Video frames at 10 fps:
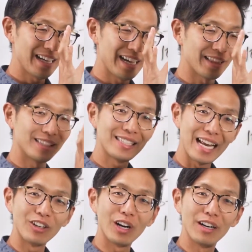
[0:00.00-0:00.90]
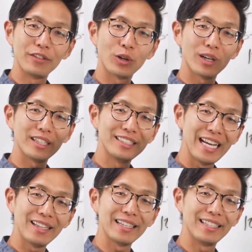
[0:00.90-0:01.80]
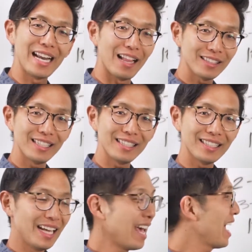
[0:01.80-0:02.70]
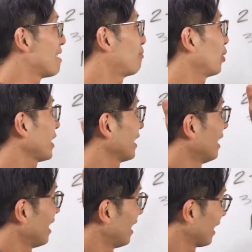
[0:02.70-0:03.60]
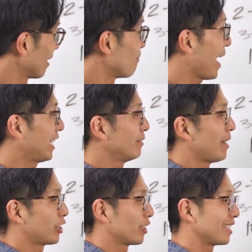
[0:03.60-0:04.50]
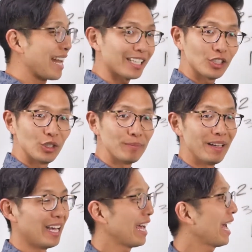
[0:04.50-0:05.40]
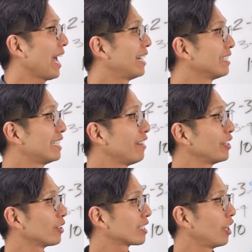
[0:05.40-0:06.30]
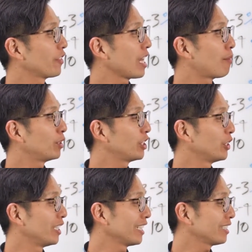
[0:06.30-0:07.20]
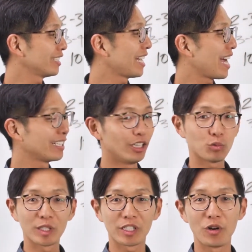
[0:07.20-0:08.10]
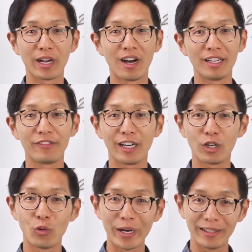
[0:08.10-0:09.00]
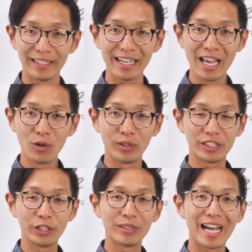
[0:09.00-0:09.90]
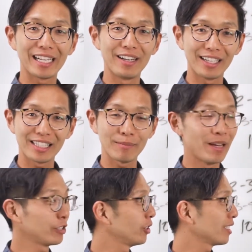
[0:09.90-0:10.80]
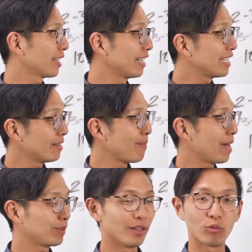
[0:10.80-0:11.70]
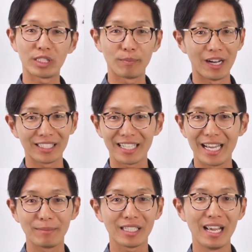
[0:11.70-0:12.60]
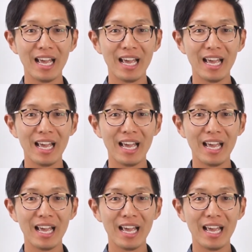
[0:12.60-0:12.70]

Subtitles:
at the center of your daily analysis and putting companion measures next to them and giving yourself the opportunity to diagnose what's going on very quickly with two diagnostic measures, the heat maps and the response times,